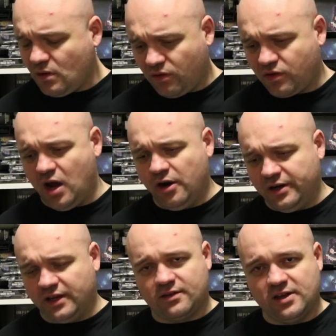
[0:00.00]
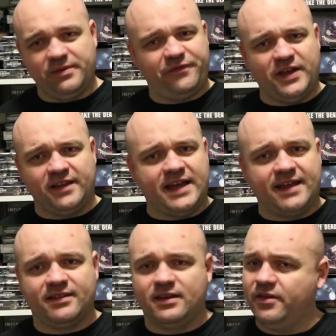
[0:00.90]
So it's going to be
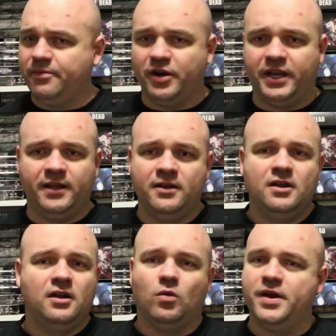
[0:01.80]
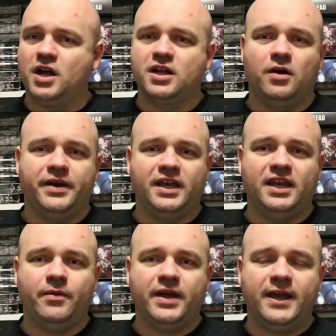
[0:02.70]
fantastic, everybody. We're not going
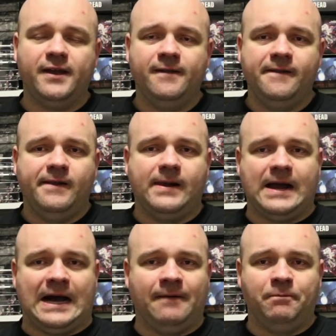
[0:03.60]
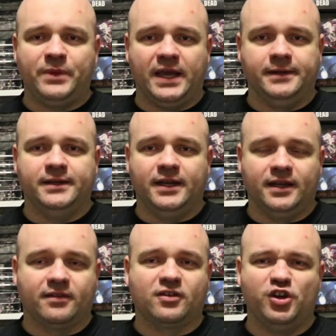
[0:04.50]
anywhere, um, and, and
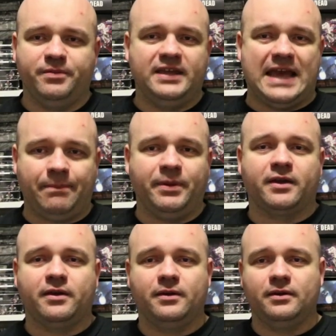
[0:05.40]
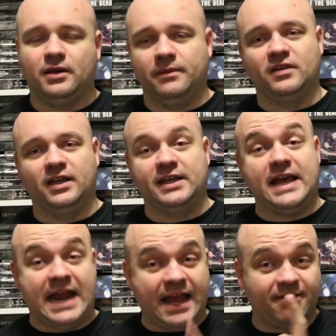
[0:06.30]
it's going to be epic. I'm telling you, it
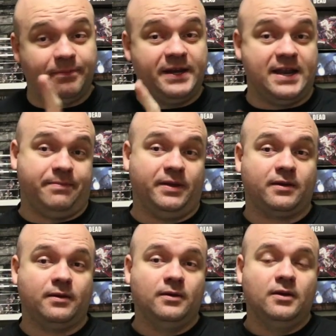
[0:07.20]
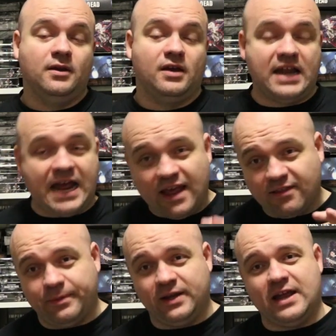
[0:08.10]
has been epic. It
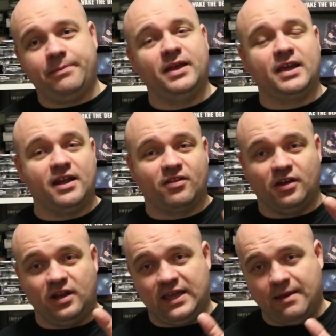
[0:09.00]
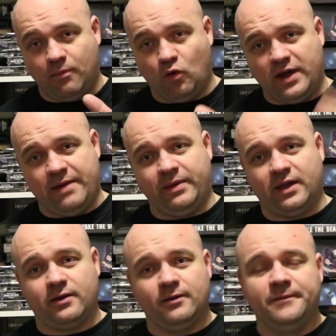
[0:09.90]
has been epic, and it's going to get more
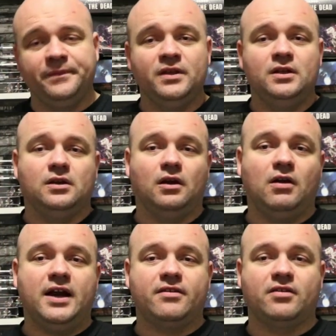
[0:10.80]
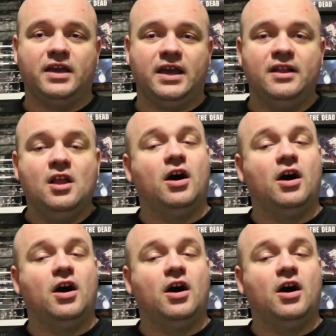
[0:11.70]
epic. All right, so yeah.